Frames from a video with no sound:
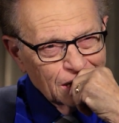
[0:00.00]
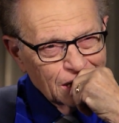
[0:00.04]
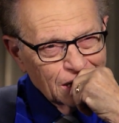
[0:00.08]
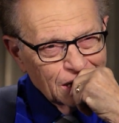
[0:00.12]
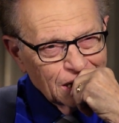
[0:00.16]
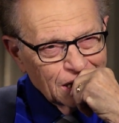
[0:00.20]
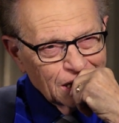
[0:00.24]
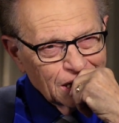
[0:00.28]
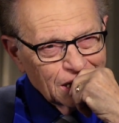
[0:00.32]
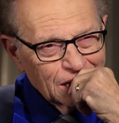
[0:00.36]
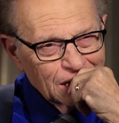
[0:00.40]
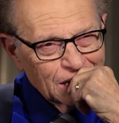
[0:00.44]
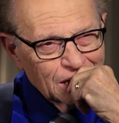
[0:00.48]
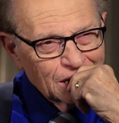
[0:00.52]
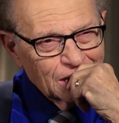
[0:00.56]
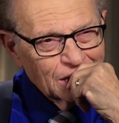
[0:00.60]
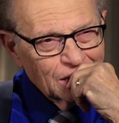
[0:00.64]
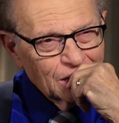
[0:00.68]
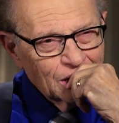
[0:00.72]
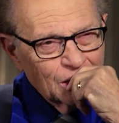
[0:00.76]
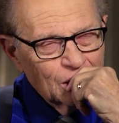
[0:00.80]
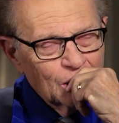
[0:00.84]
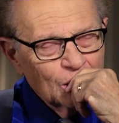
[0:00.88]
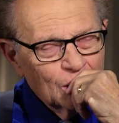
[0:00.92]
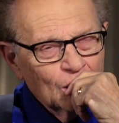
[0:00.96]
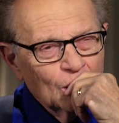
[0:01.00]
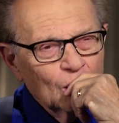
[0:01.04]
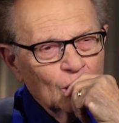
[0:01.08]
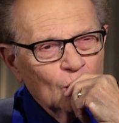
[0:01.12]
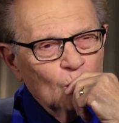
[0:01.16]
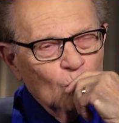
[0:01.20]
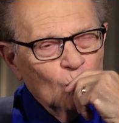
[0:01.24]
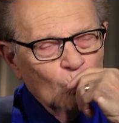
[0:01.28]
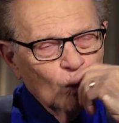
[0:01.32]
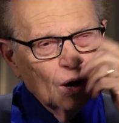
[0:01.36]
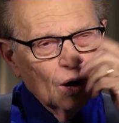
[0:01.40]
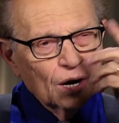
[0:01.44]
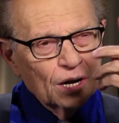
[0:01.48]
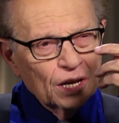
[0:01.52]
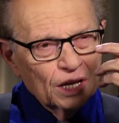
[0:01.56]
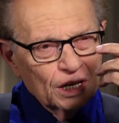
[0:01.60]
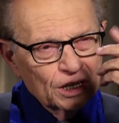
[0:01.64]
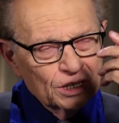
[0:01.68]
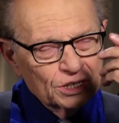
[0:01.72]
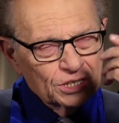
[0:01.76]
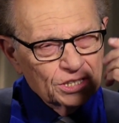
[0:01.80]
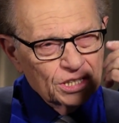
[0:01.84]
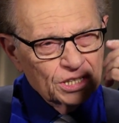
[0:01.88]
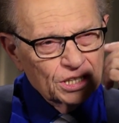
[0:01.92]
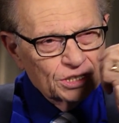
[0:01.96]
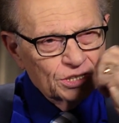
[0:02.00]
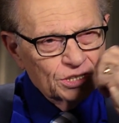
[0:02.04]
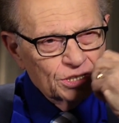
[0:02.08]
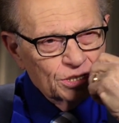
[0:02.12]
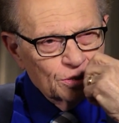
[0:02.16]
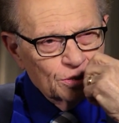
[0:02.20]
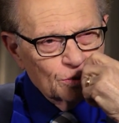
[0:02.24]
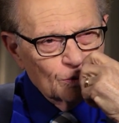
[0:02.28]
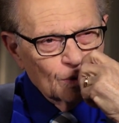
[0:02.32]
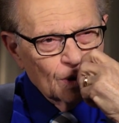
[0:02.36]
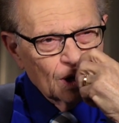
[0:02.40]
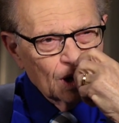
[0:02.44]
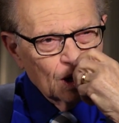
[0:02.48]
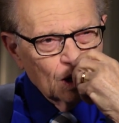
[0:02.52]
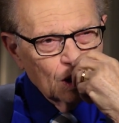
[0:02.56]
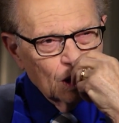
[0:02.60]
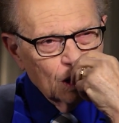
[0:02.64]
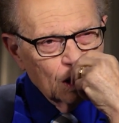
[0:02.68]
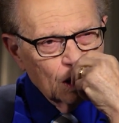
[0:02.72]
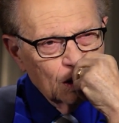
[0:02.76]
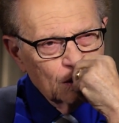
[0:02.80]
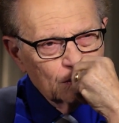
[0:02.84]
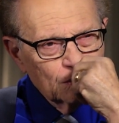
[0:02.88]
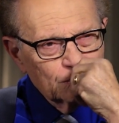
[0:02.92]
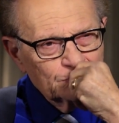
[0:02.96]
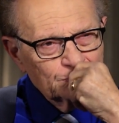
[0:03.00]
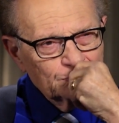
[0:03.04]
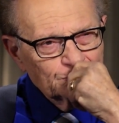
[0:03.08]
I love it. Yes. What is its thrill?